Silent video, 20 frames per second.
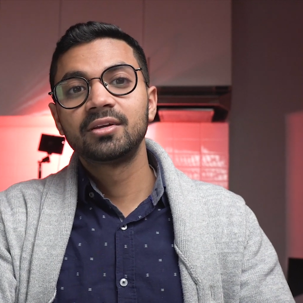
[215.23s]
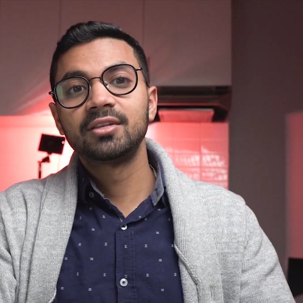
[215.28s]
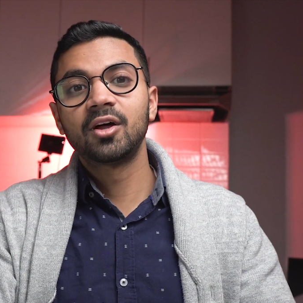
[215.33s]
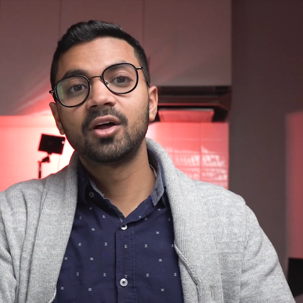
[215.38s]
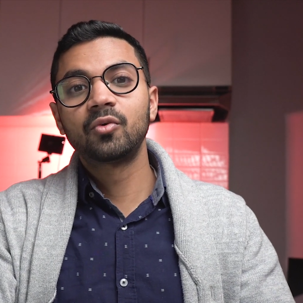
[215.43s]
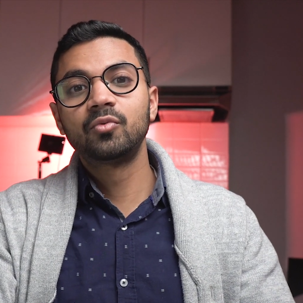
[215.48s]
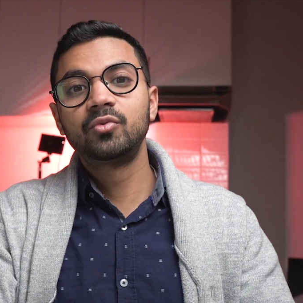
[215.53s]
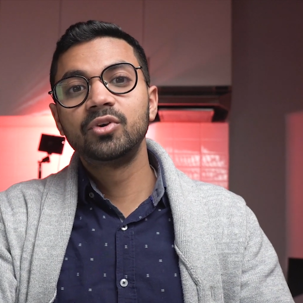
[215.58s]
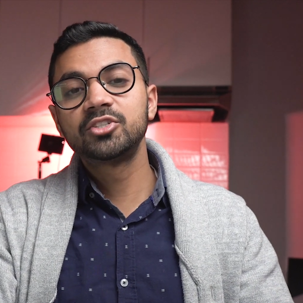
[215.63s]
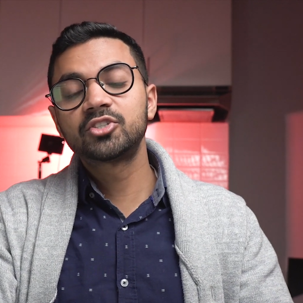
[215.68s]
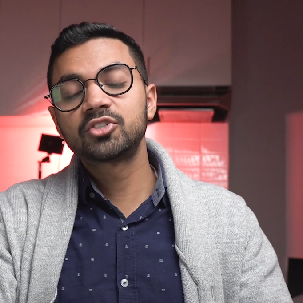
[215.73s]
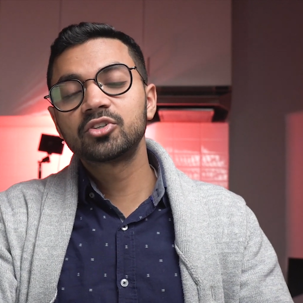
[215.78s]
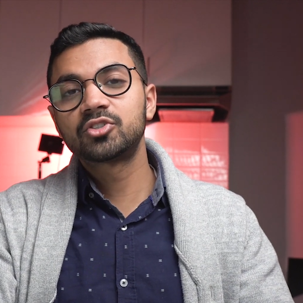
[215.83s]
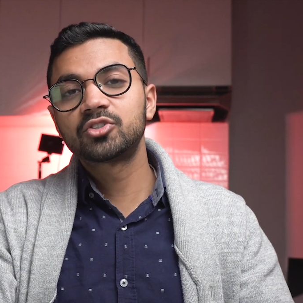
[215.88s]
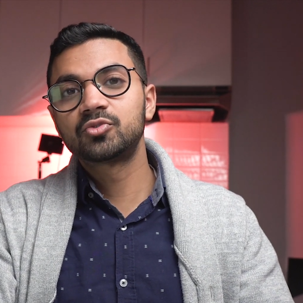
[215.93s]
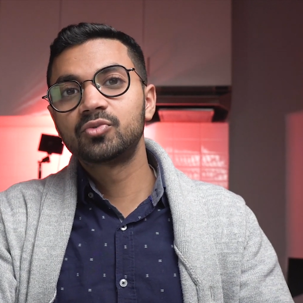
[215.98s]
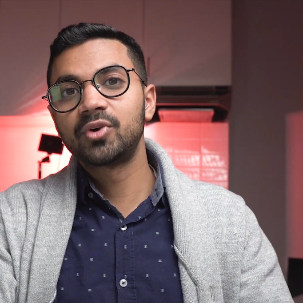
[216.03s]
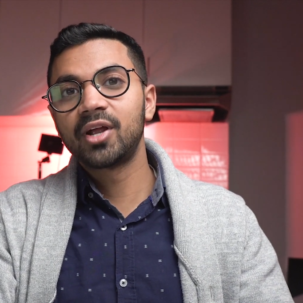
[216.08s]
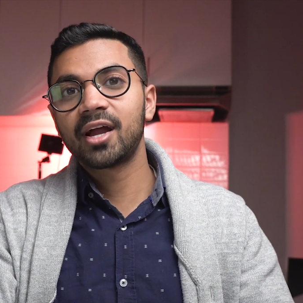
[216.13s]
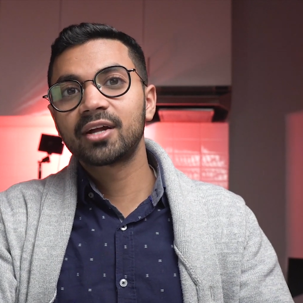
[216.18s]
Now
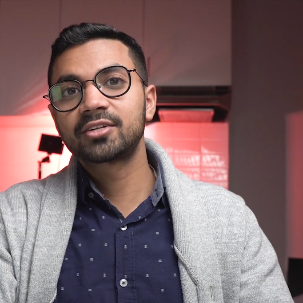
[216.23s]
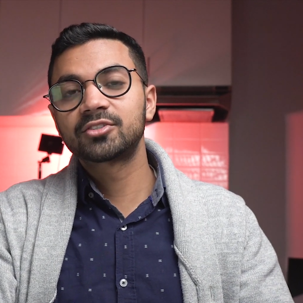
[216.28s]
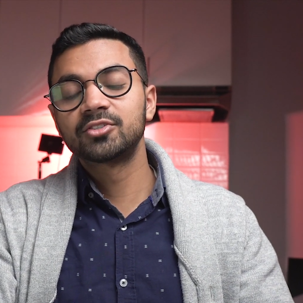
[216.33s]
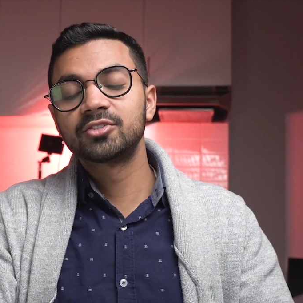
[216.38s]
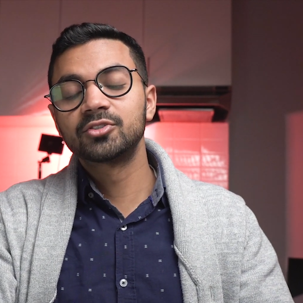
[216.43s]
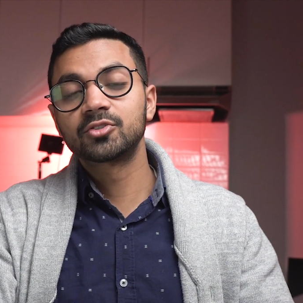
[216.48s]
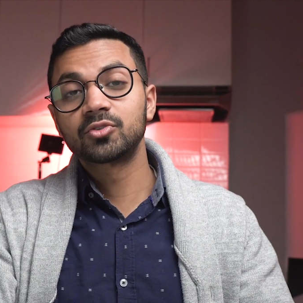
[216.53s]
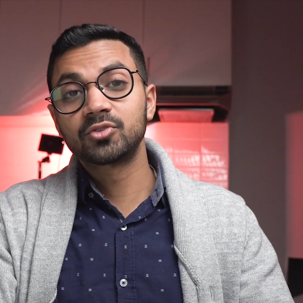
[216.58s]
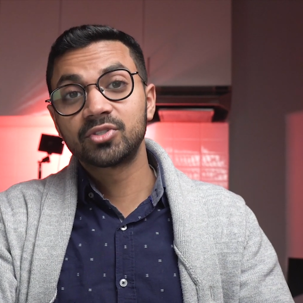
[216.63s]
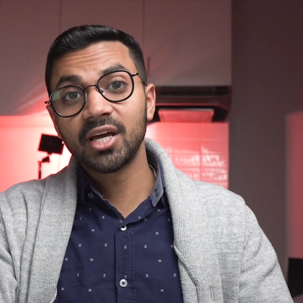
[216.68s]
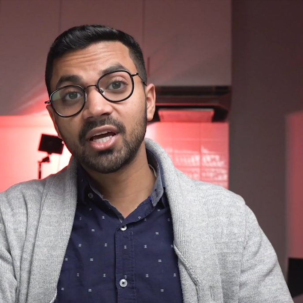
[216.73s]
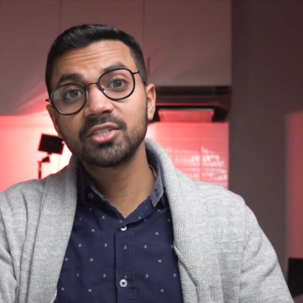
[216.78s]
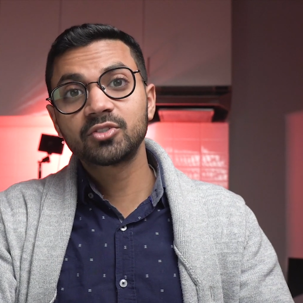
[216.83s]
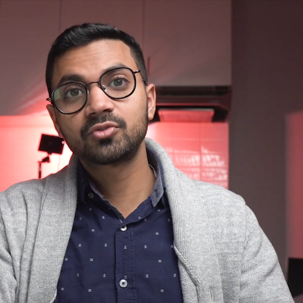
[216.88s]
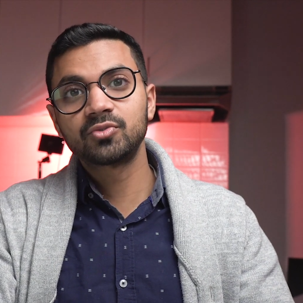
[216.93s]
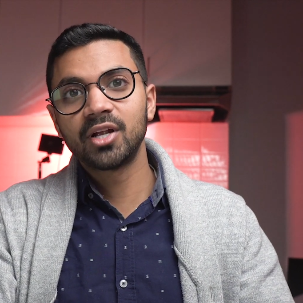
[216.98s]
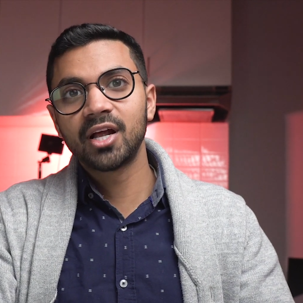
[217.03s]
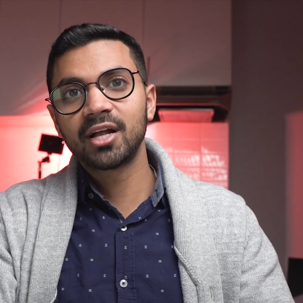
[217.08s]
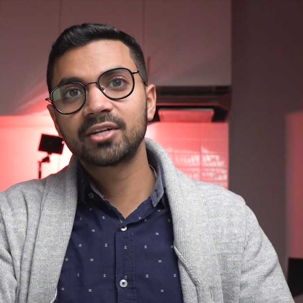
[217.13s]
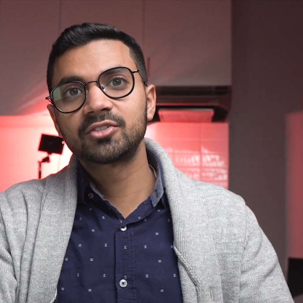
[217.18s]
research reactors or
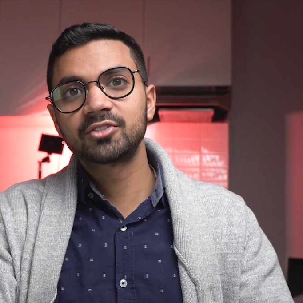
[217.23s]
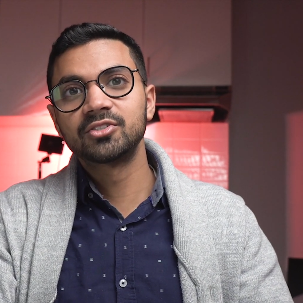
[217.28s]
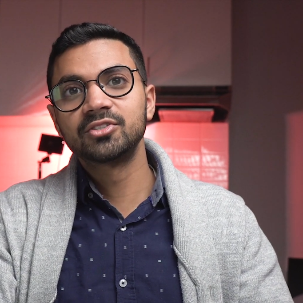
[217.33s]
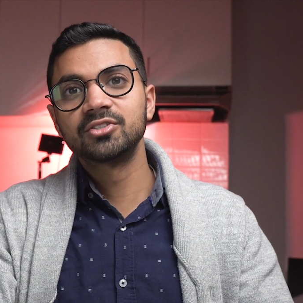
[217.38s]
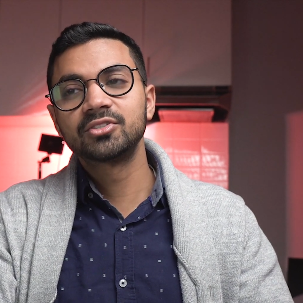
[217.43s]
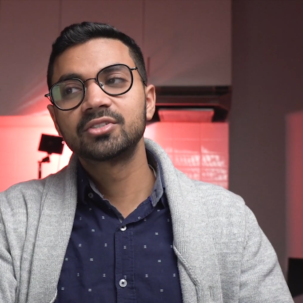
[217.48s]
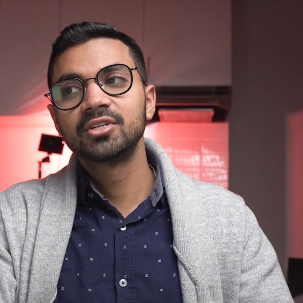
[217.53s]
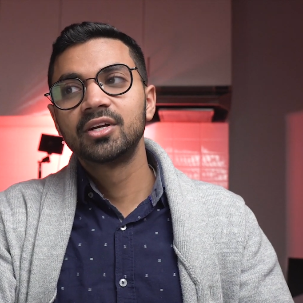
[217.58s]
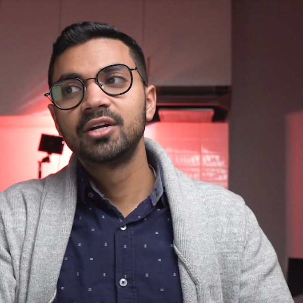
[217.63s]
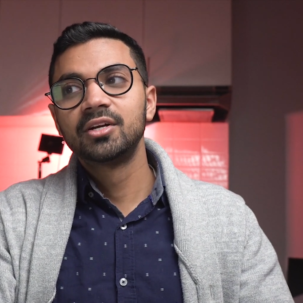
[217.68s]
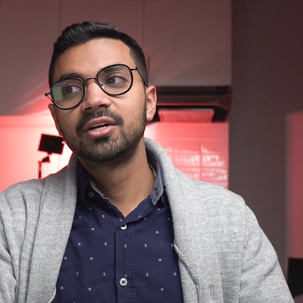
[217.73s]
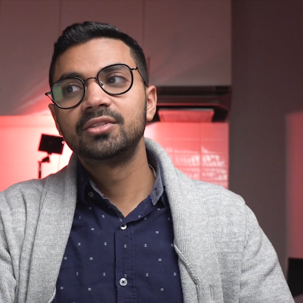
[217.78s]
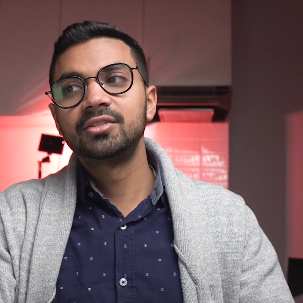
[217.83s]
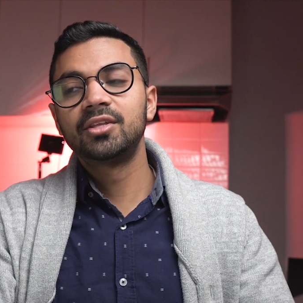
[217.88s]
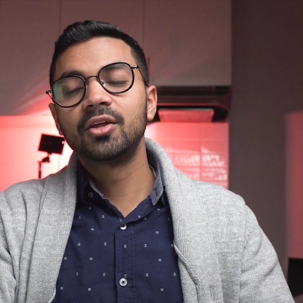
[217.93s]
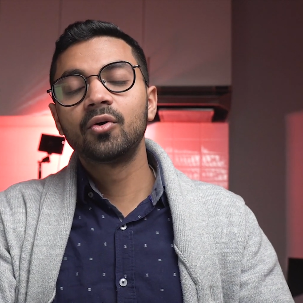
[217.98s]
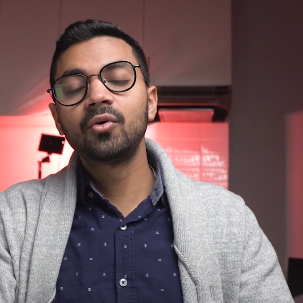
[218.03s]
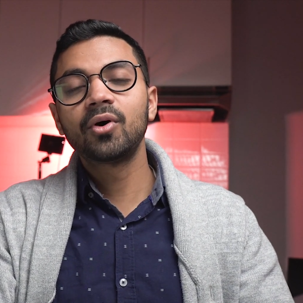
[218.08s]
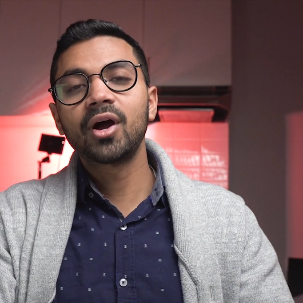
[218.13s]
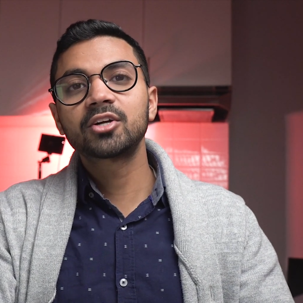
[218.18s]
test reactors,
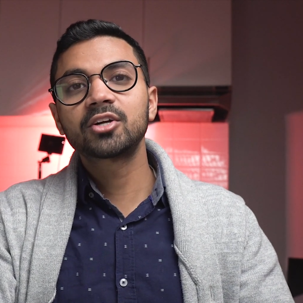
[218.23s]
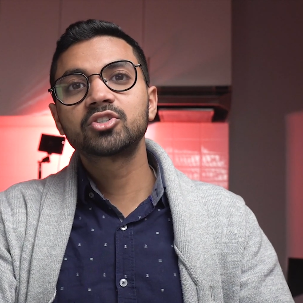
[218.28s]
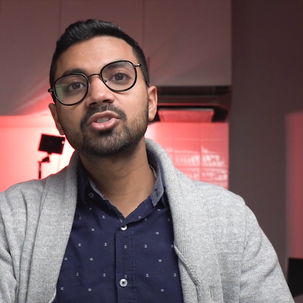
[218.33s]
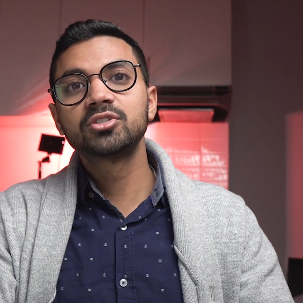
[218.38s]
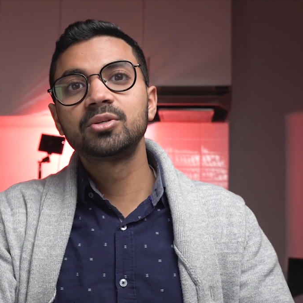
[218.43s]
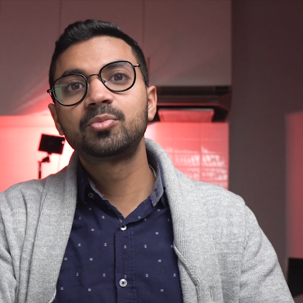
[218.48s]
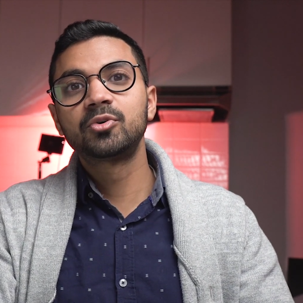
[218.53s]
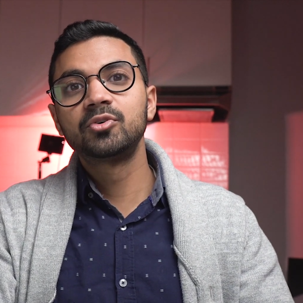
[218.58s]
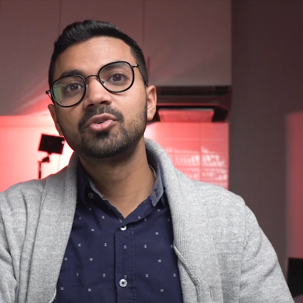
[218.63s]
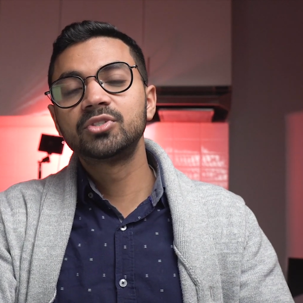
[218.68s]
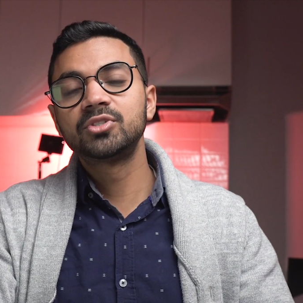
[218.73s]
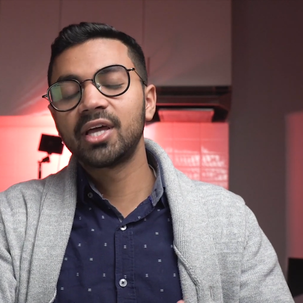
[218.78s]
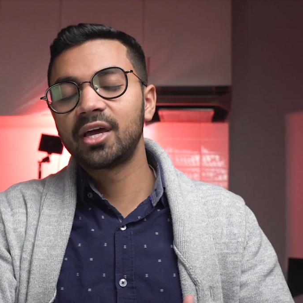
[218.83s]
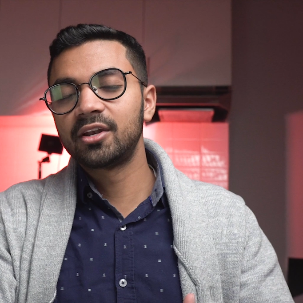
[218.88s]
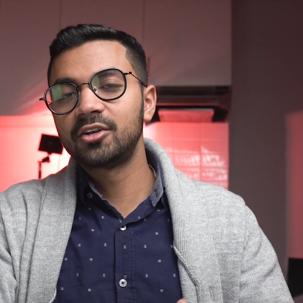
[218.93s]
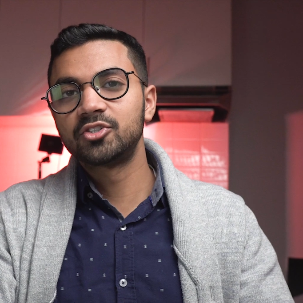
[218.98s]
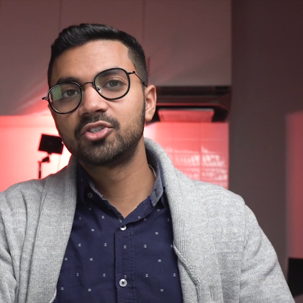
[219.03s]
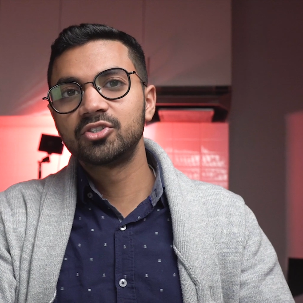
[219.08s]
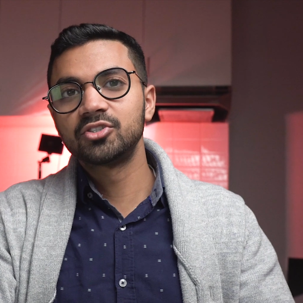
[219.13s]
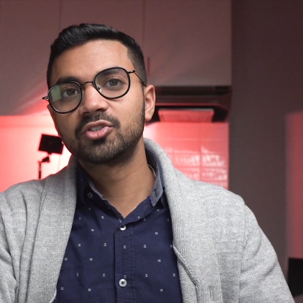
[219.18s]
they don't actually produce
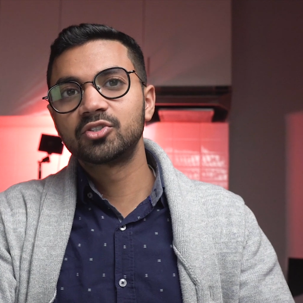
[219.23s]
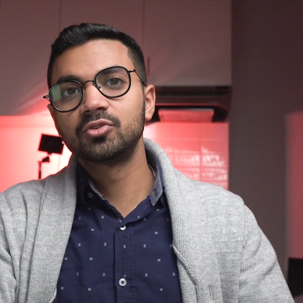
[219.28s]
energy.